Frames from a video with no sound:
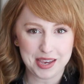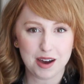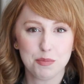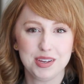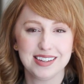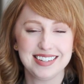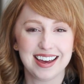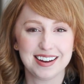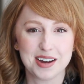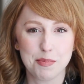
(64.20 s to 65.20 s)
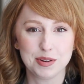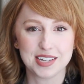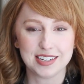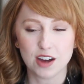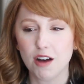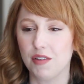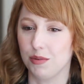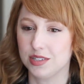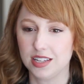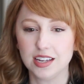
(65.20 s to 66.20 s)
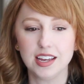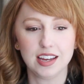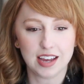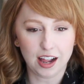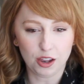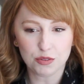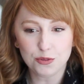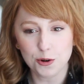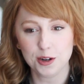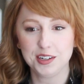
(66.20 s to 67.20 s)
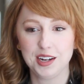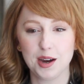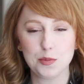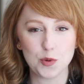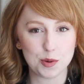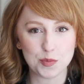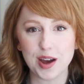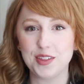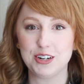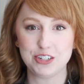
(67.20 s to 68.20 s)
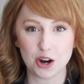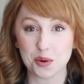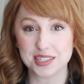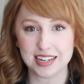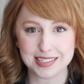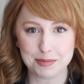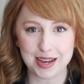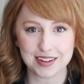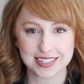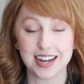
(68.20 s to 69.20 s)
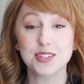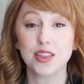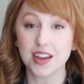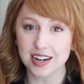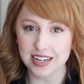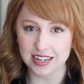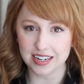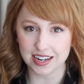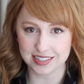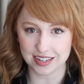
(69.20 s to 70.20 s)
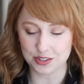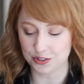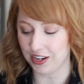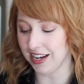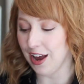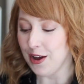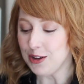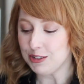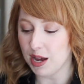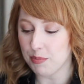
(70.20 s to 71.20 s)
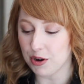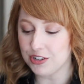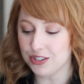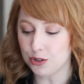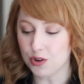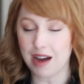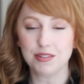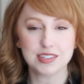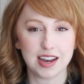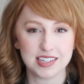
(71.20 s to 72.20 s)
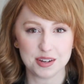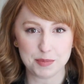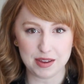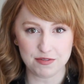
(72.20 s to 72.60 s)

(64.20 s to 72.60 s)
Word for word: me out because he had a couple of days off, I was thinking California, warm weather. Jer always likes to be outside, so I thought I needed a sunscreen. So I purchased a travel size of my